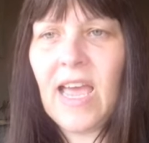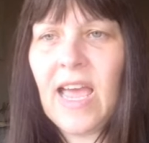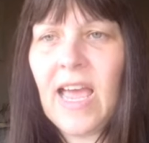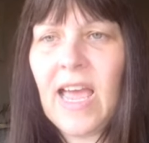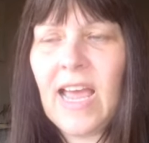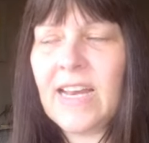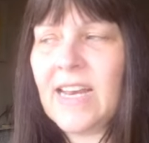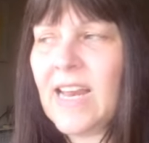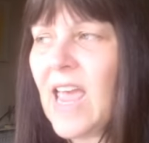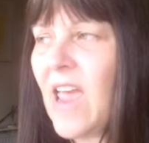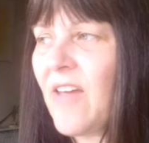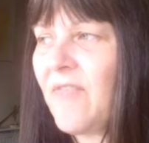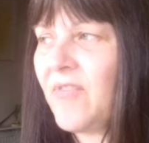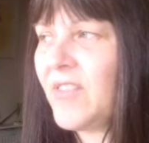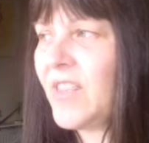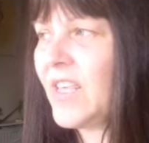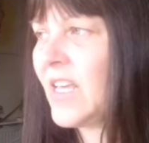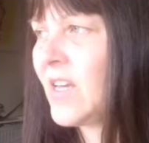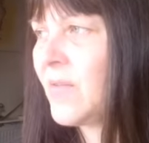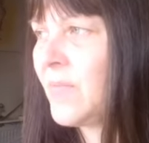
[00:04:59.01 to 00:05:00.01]
and
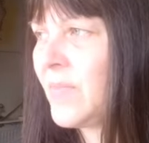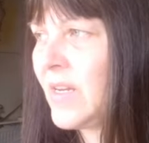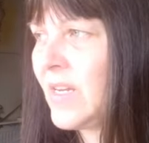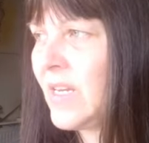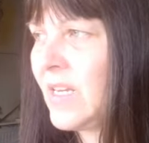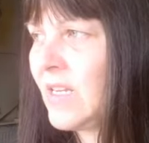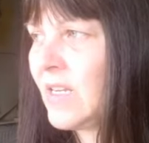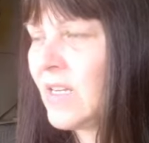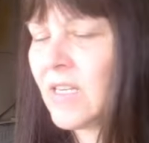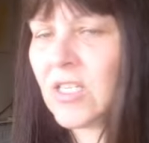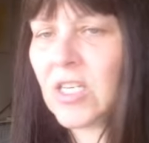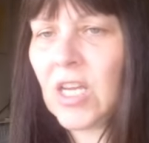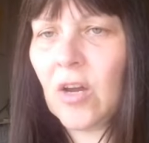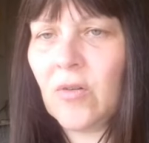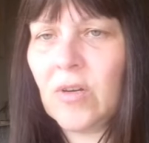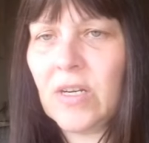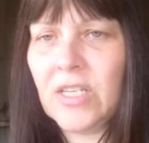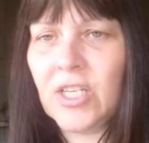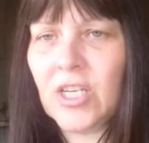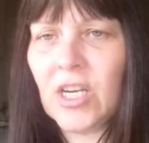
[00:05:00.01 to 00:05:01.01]
everything can be
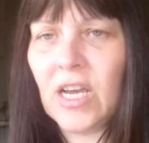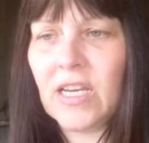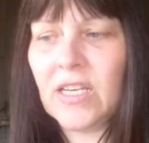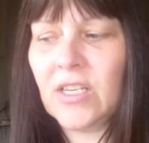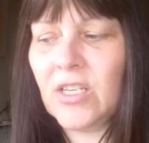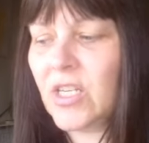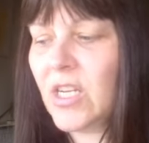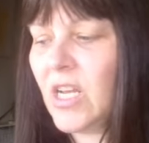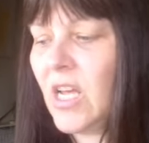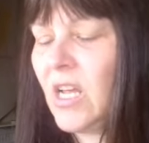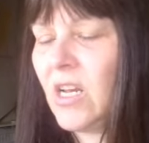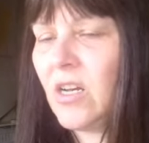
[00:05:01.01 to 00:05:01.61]
totally changed.